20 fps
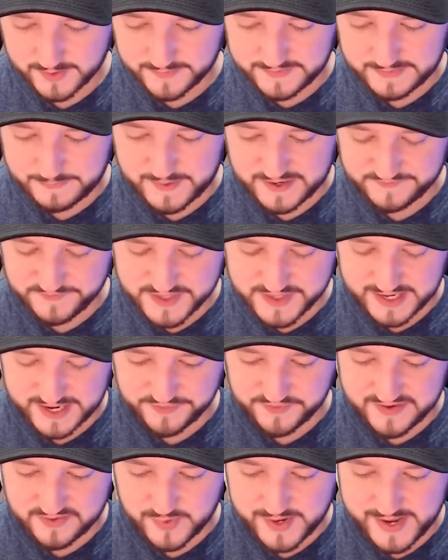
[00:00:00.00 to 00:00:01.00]
The benefit that I
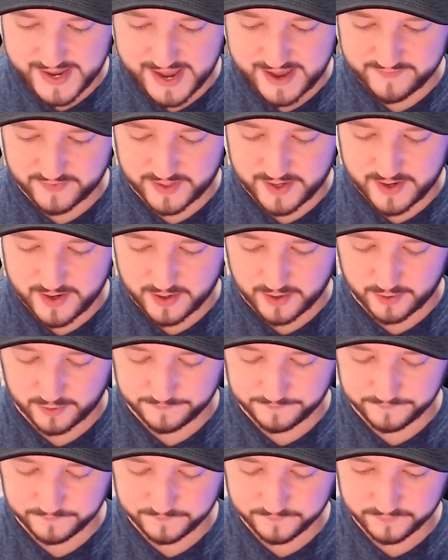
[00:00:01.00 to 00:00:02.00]
think we have
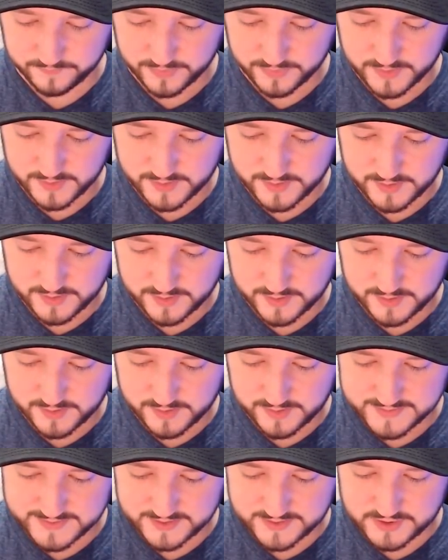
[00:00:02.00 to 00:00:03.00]
here
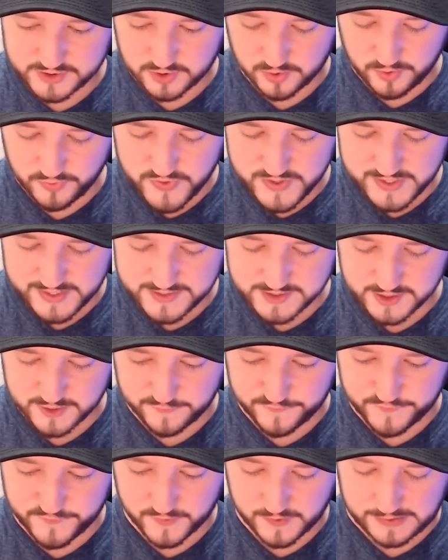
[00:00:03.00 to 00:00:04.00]
is I don't think he's got
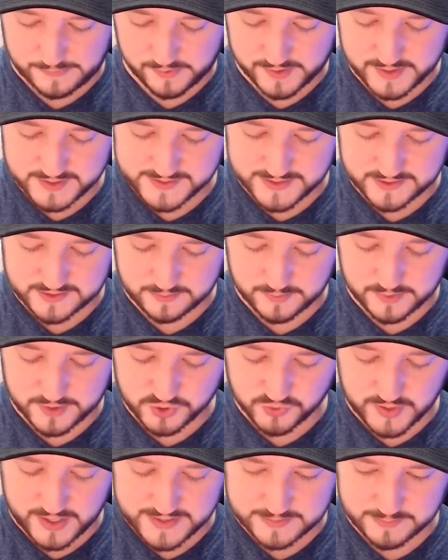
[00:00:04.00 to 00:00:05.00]
a fireball in his deck. So I'm going
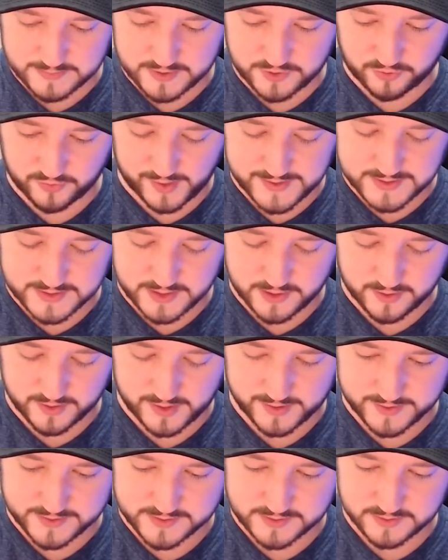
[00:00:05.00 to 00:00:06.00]
to try something crazy here,
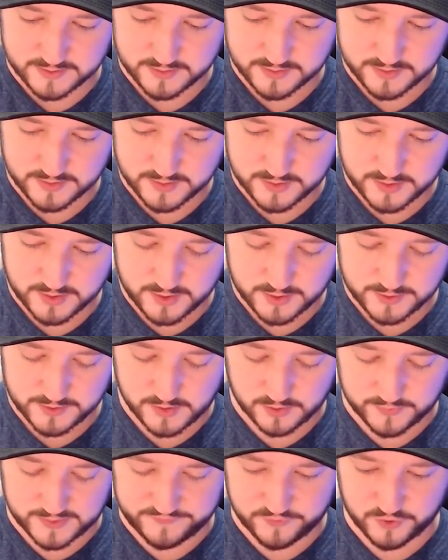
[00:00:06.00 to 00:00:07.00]
guys.
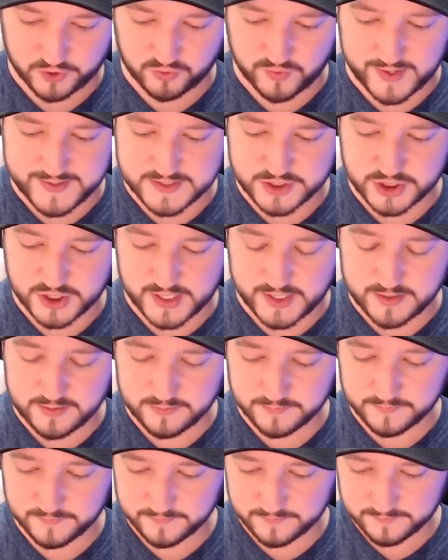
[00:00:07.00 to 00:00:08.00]
Y'all ready for Crazy Shane?
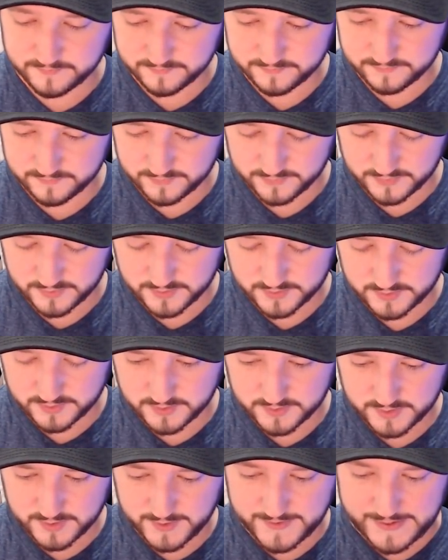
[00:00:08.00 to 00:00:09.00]

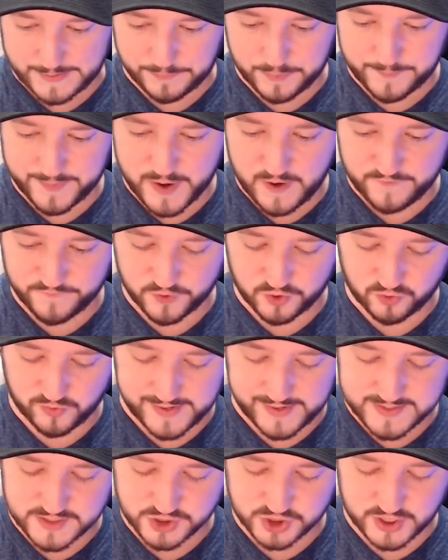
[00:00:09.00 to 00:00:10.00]
Get prepared for
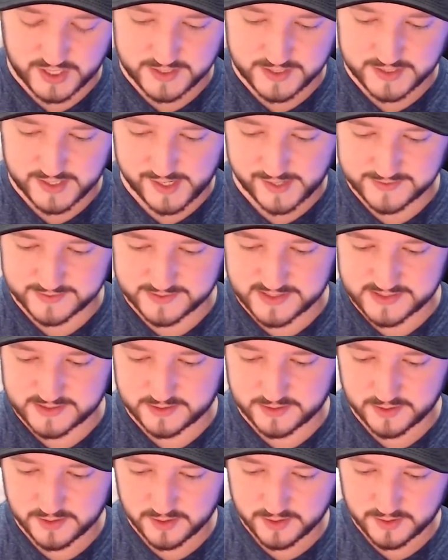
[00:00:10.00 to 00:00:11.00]
Crazy Shane, guys, because
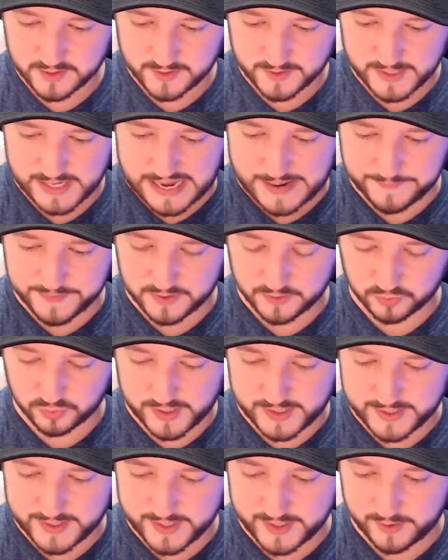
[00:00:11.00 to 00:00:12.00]
it's happening
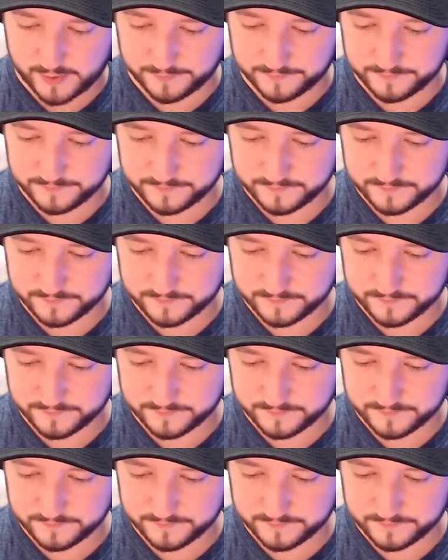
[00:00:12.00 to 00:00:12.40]
right now.